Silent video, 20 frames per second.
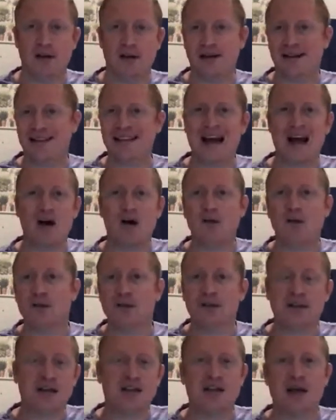cloud
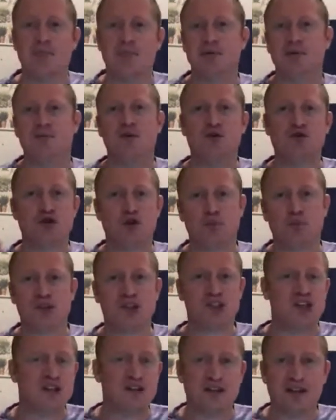setups or virtual
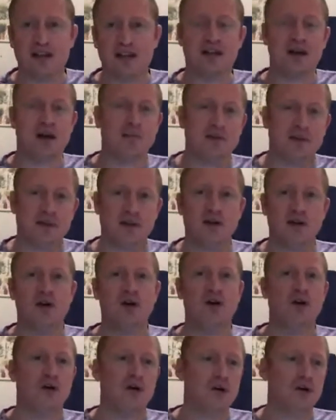machine setups
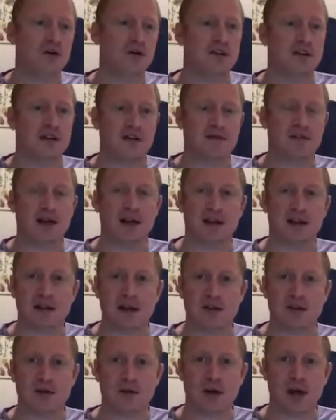or stuff like
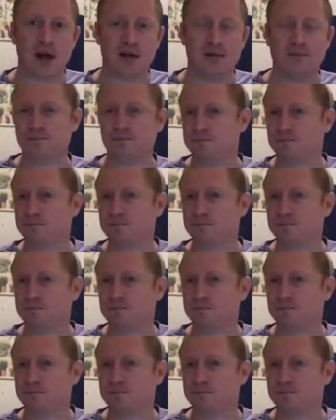that. Okay.